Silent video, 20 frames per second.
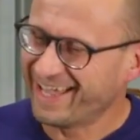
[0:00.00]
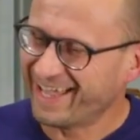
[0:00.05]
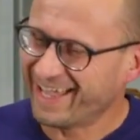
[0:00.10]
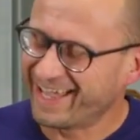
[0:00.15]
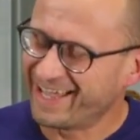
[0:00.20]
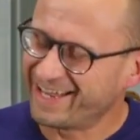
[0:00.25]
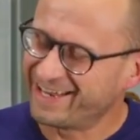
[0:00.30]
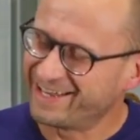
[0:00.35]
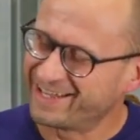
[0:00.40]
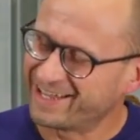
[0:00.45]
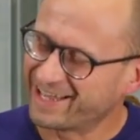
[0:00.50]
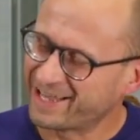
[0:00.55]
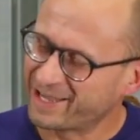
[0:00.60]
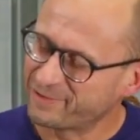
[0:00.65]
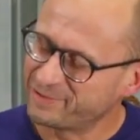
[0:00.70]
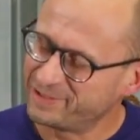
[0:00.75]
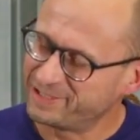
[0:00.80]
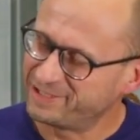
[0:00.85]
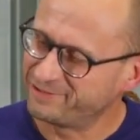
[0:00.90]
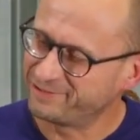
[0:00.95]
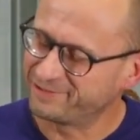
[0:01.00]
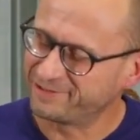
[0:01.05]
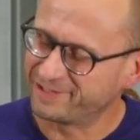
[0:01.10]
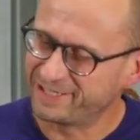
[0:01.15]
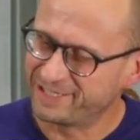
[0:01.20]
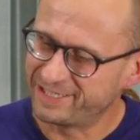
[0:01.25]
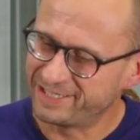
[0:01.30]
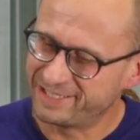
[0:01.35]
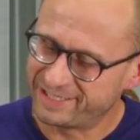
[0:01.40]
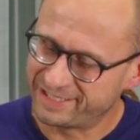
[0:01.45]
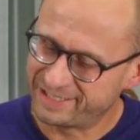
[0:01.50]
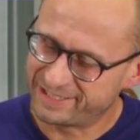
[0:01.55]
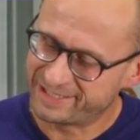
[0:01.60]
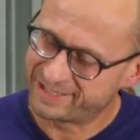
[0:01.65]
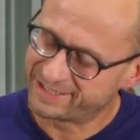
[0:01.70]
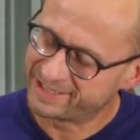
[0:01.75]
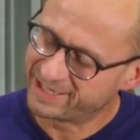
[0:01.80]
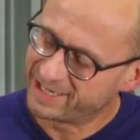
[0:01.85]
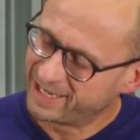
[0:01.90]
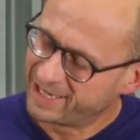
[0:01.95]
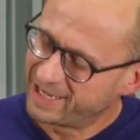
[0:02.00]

And how we define it is,